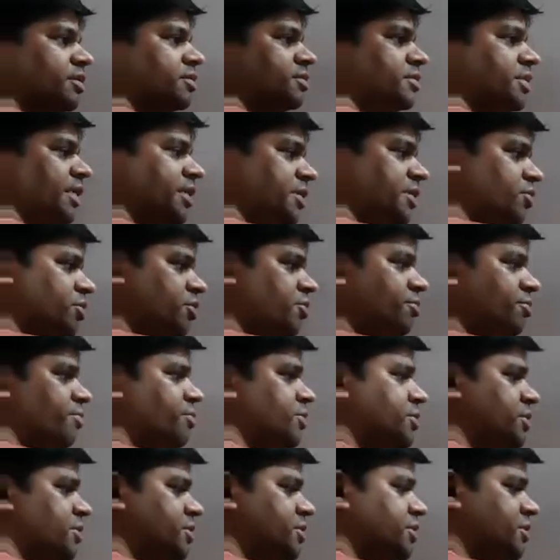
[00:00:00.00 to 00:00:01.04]
that equilibrium
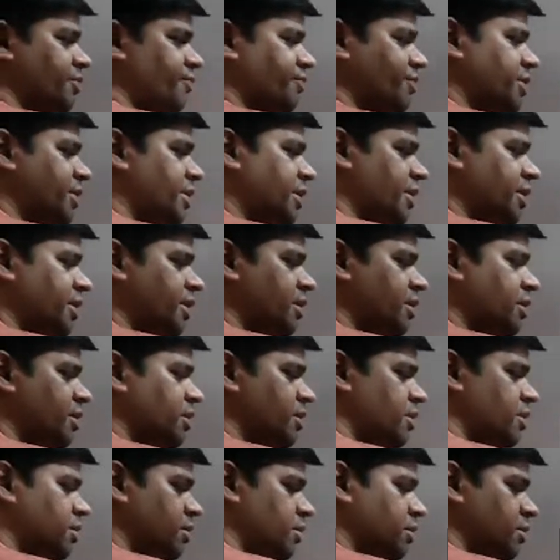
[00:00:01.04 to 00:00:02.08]
position is definitely
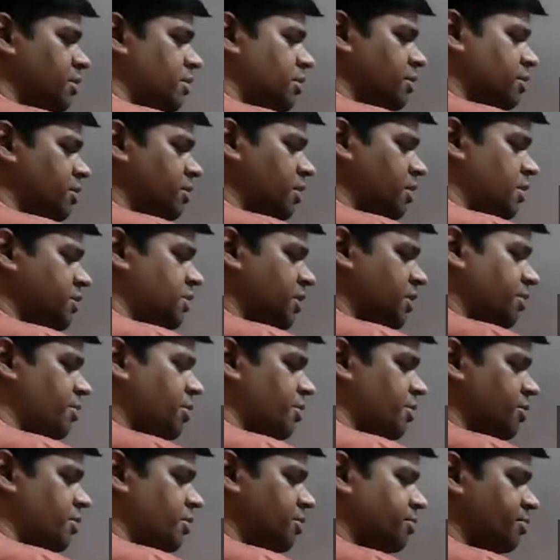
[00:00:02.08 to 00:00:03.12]
a stable
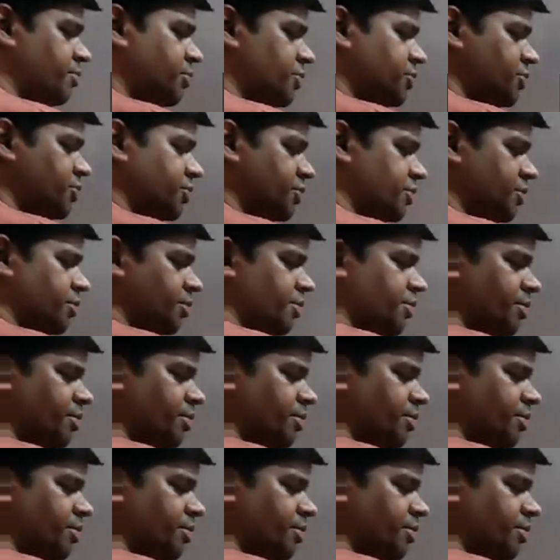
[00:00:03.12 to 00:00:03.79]
equilibrium position.